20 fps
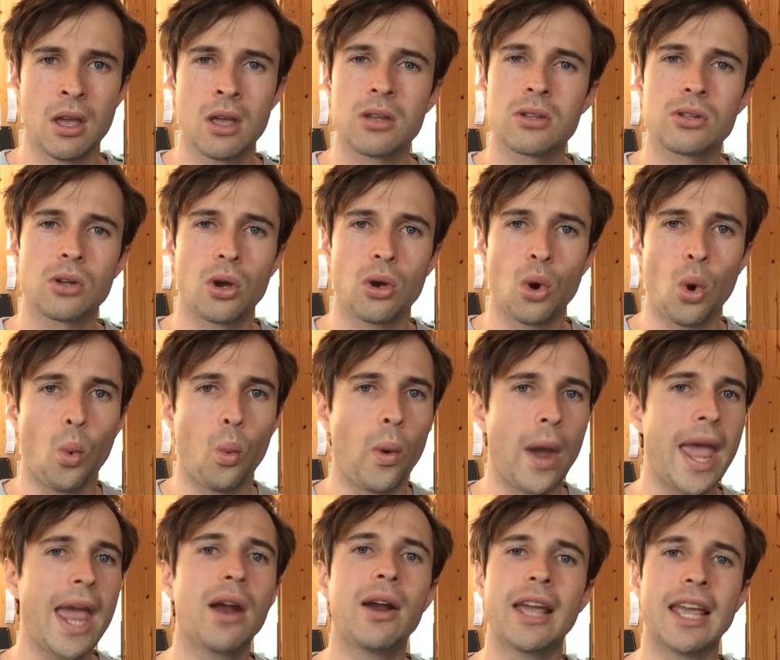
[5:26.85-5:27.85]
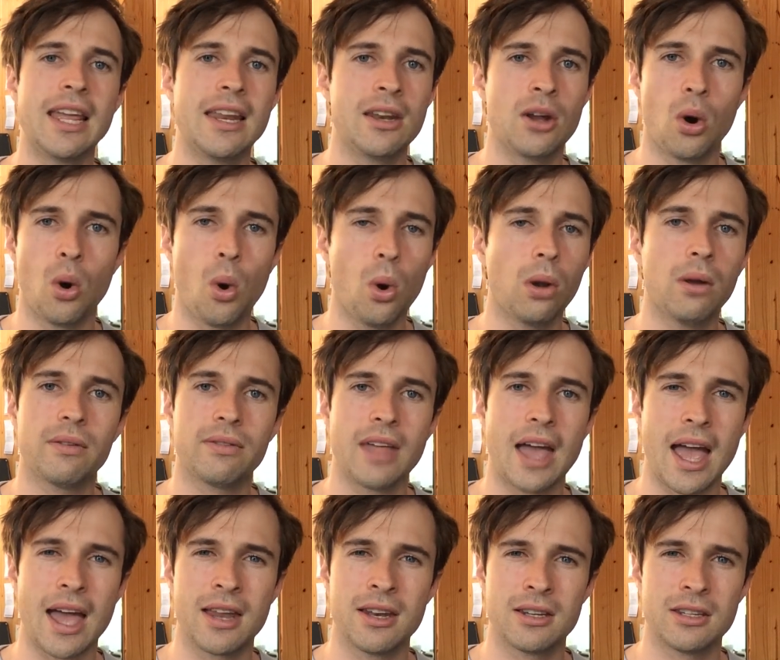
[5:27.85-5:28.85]
So, where in all of
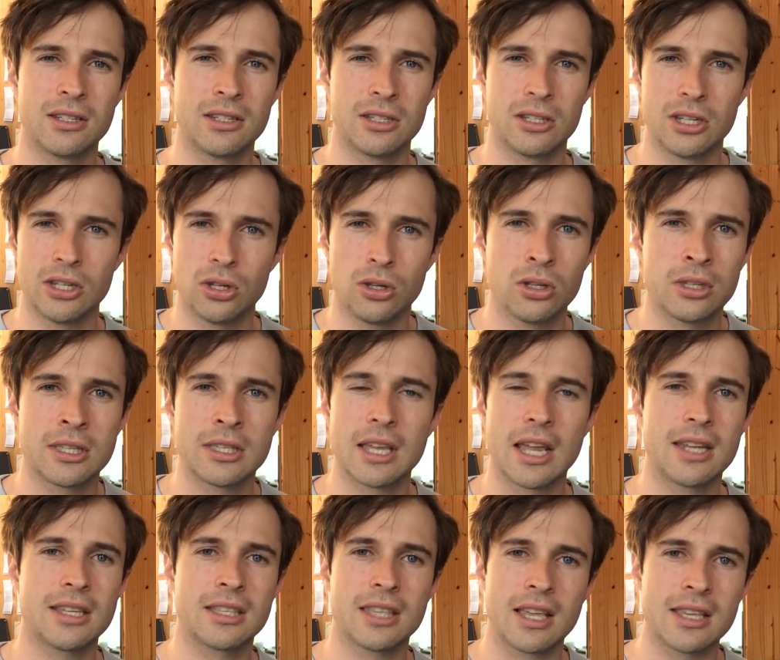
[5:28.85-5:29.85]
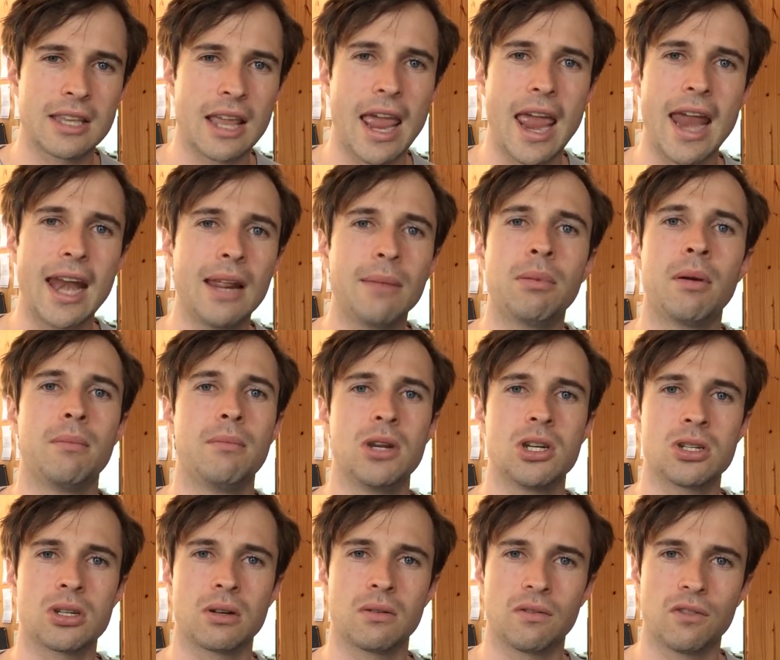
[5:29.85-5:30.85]
that do you sense there's any
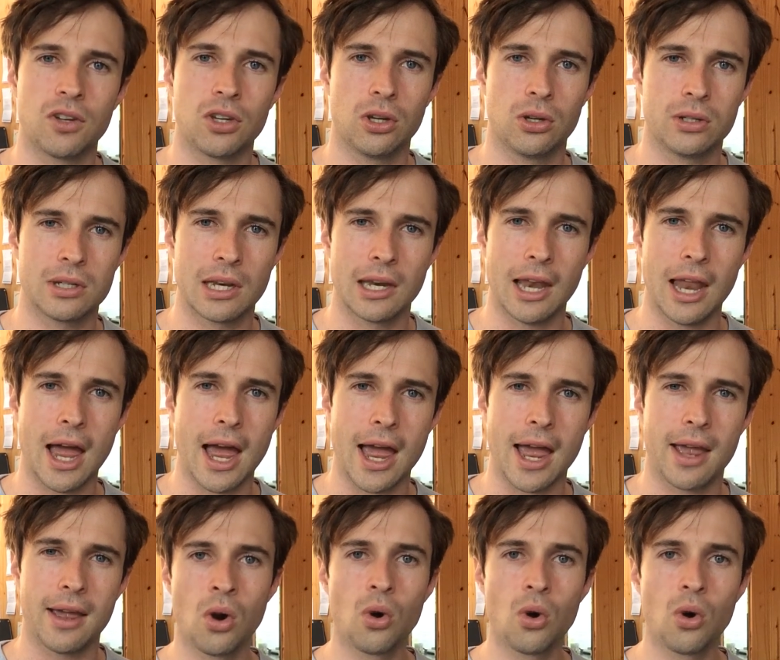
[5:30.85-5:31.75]
permission for you to lie?